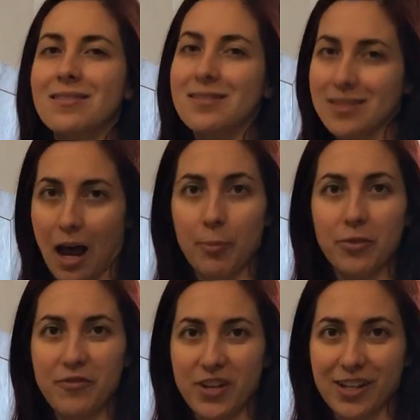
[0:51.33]
stop
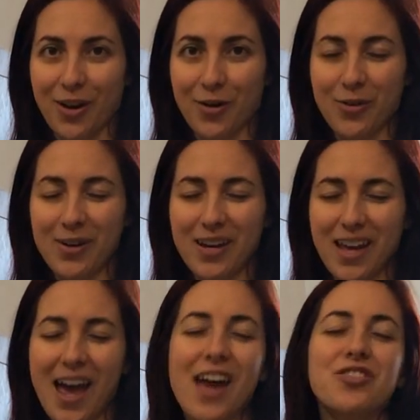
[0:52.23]
the video
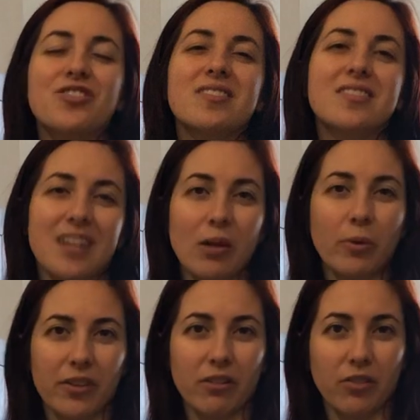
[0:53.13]
and just stay
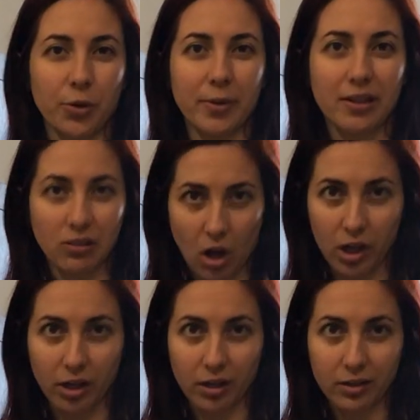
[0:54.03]
with it a little bit
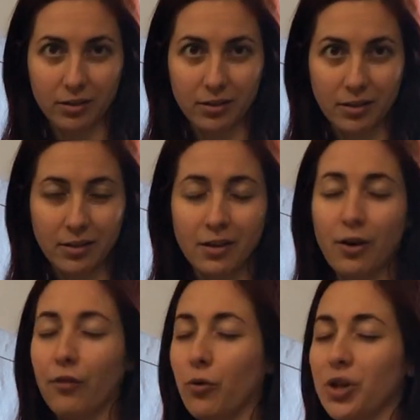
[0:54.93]
longer.
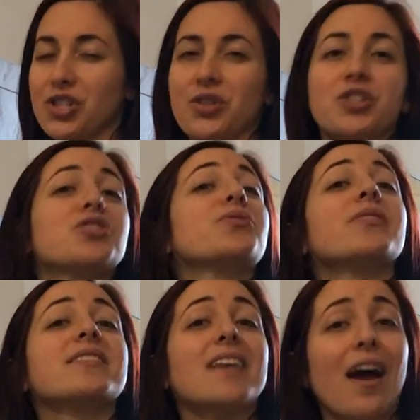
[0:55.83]
Of course, you can do
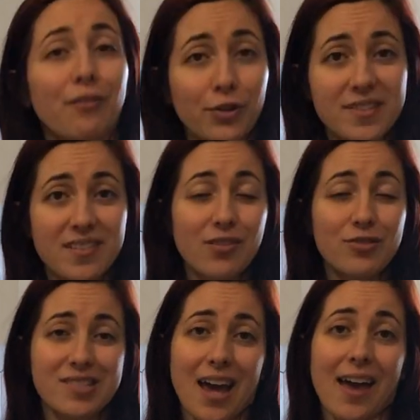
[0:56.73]
this every
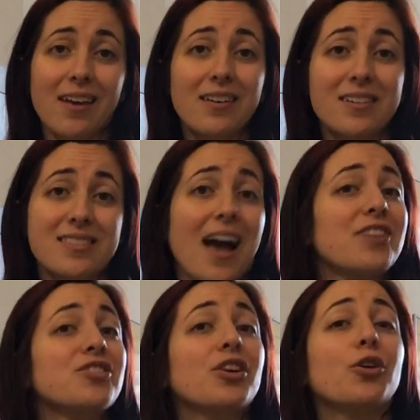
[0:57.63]
single day. It's
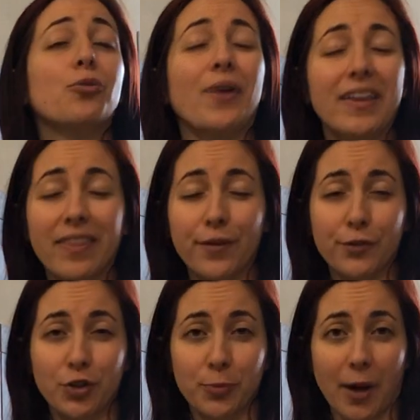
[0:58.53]
actually a great thing
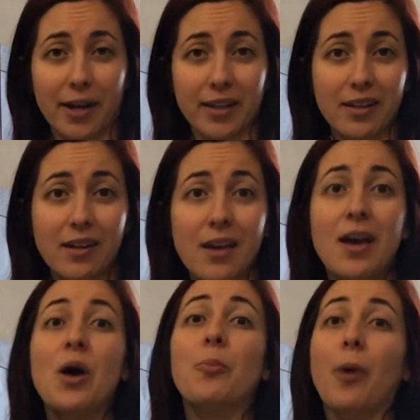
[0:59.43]
for your body,
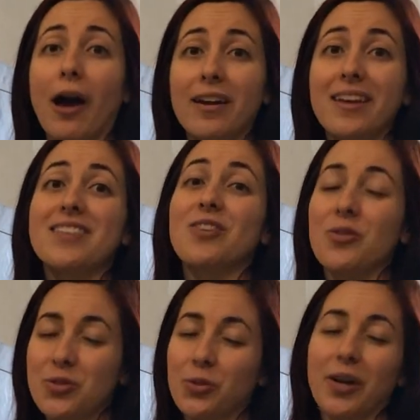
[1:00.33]
but it's
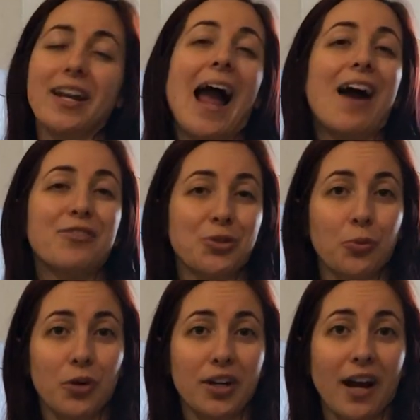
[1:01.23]
also great after
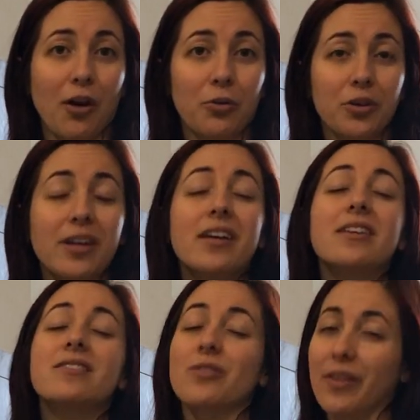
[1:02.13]
a workout,
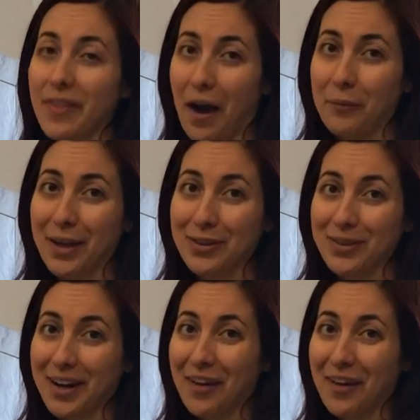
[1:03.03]
so then that way you get